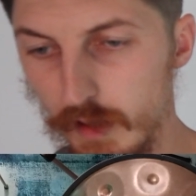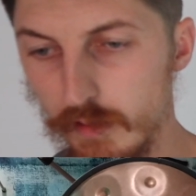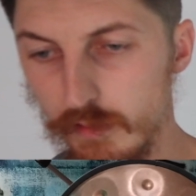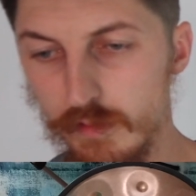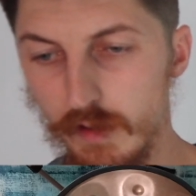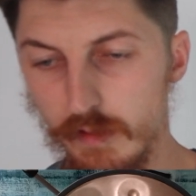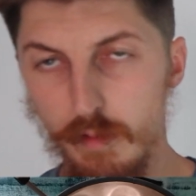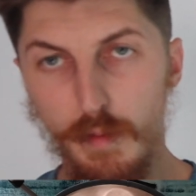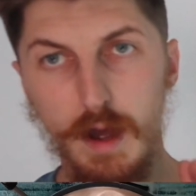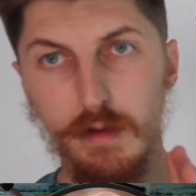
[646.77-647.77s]
associate
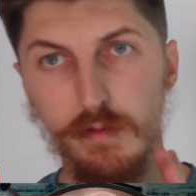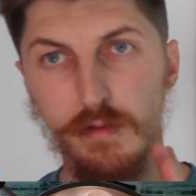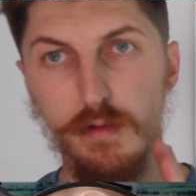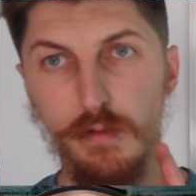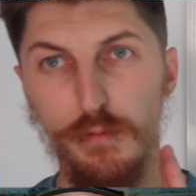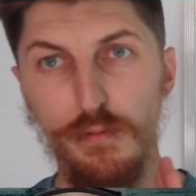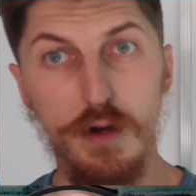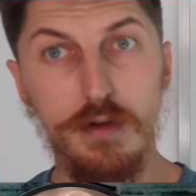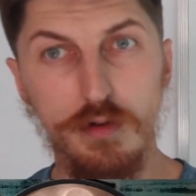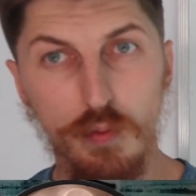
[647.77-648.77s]
them as the
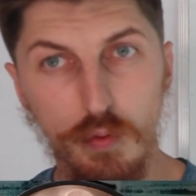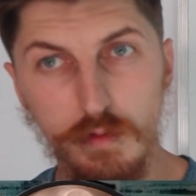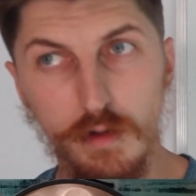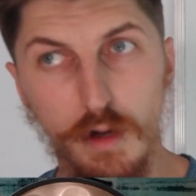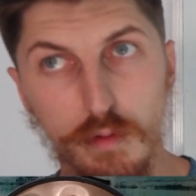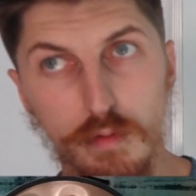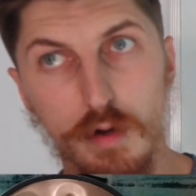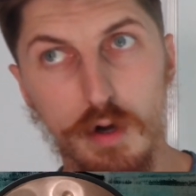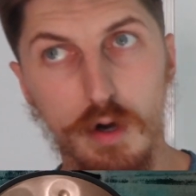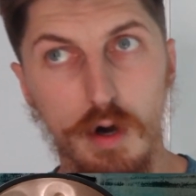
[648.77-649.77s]
first quarter note
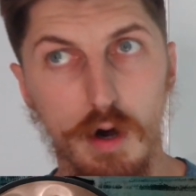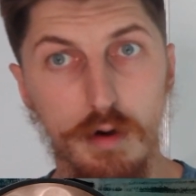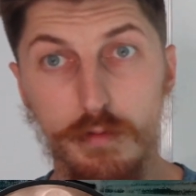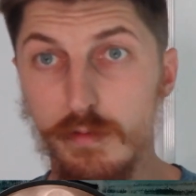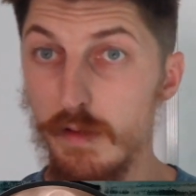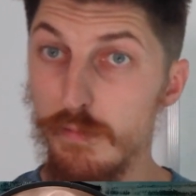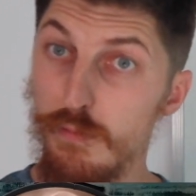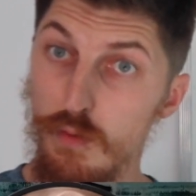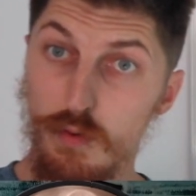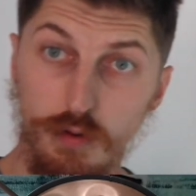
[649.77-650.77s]
of, say,
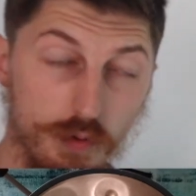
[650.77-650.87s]
4